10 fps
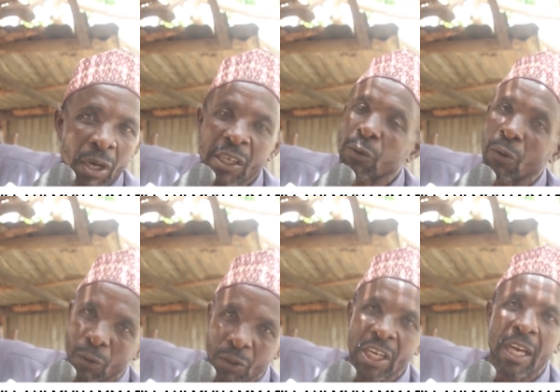past two
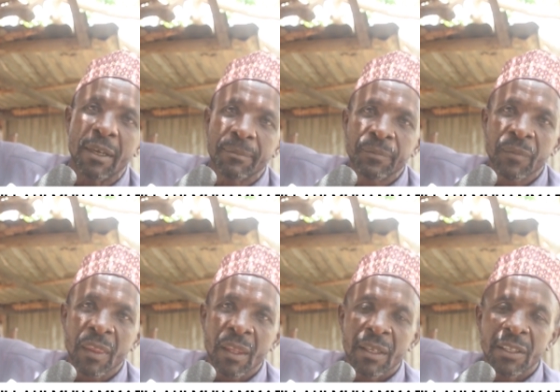decades,
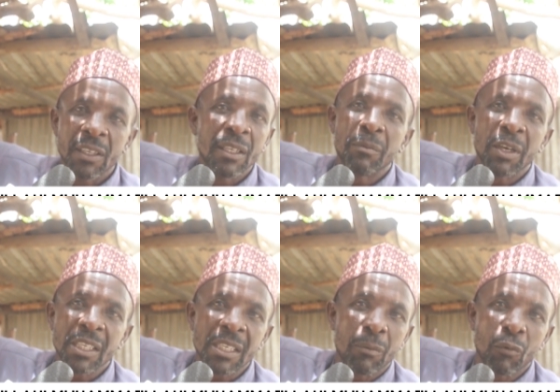I have
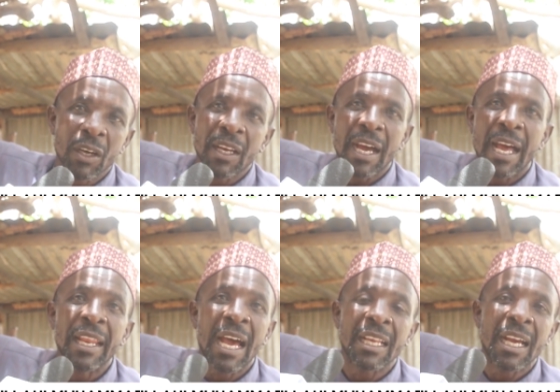never seen any
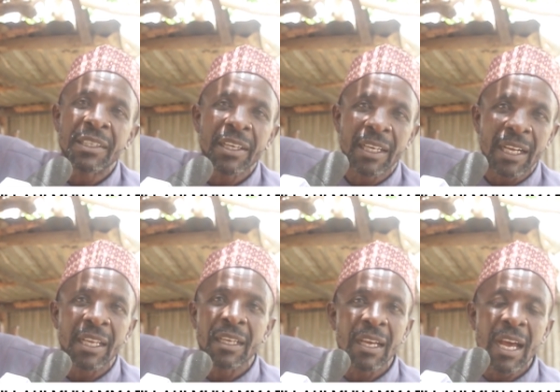developmental
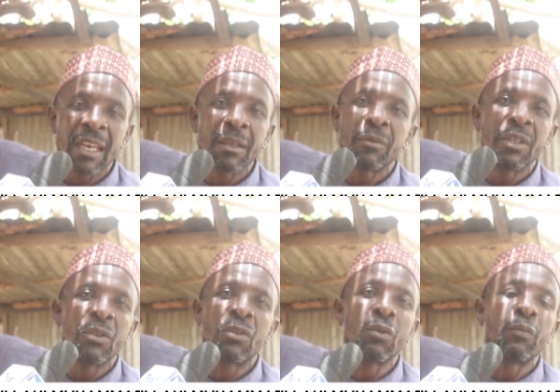project by the local
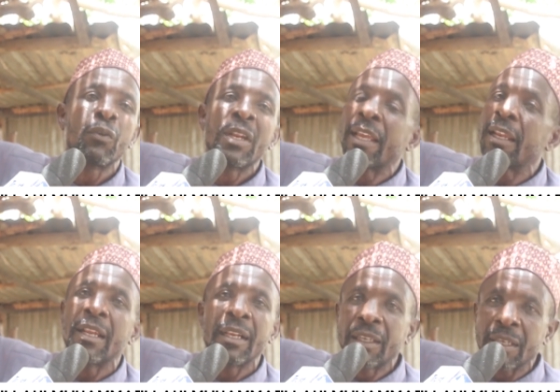government.
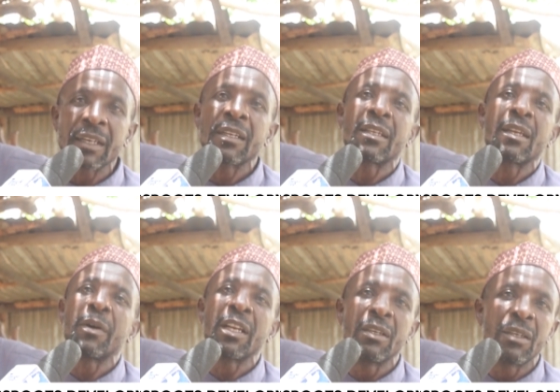All the social
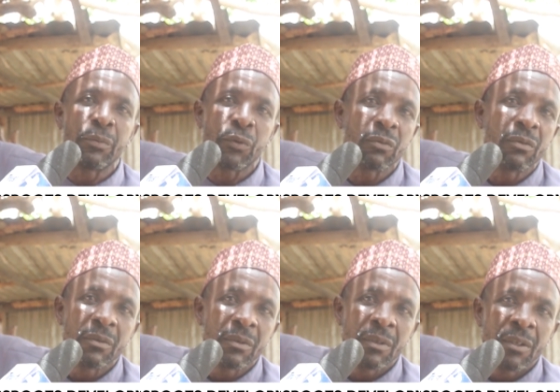amenities we
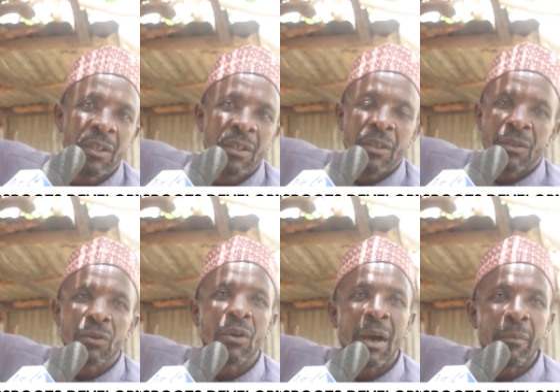enjoy today
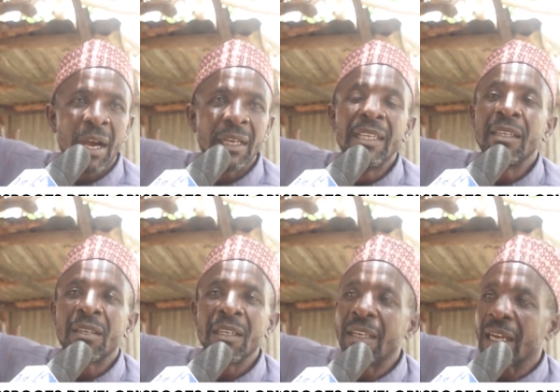were
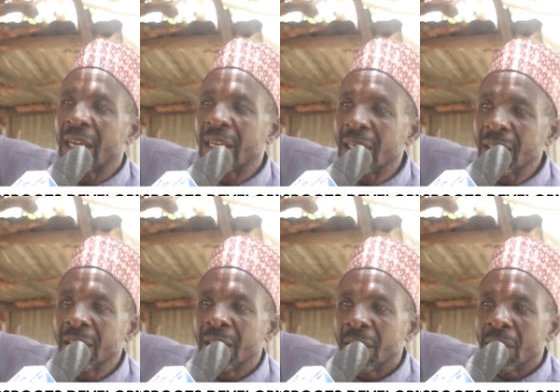executed by the
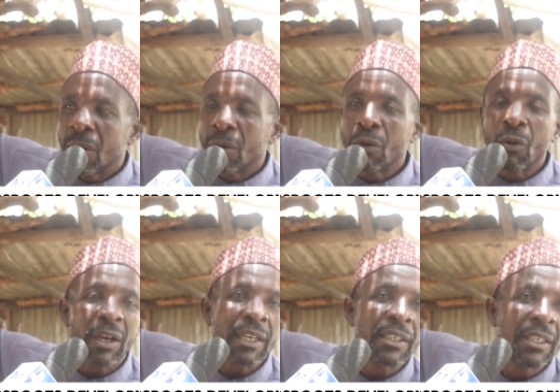then military
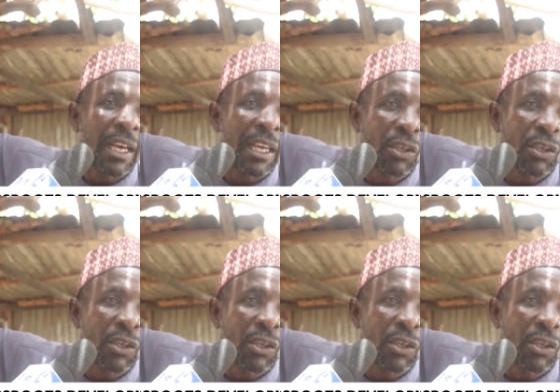regime.